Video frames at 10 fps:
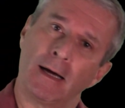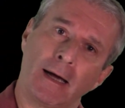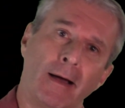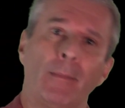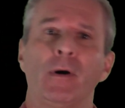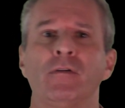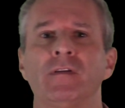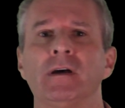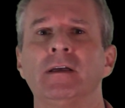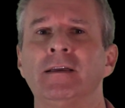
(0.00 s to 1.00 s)
come
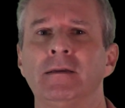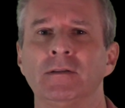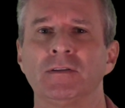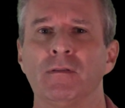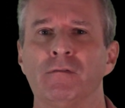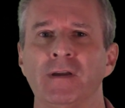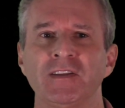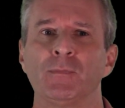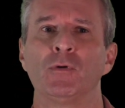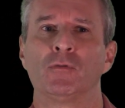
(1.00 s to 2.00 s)
over to the
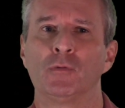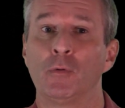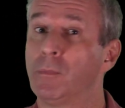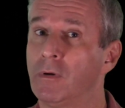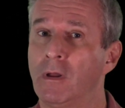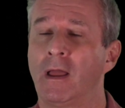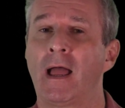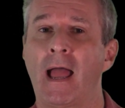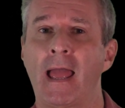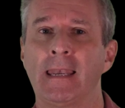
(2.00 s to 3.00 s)
Facebook group
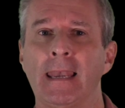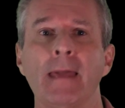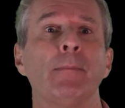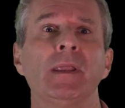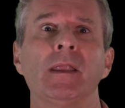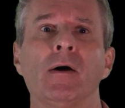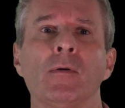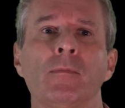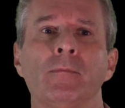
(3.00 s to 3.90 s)
and let me know.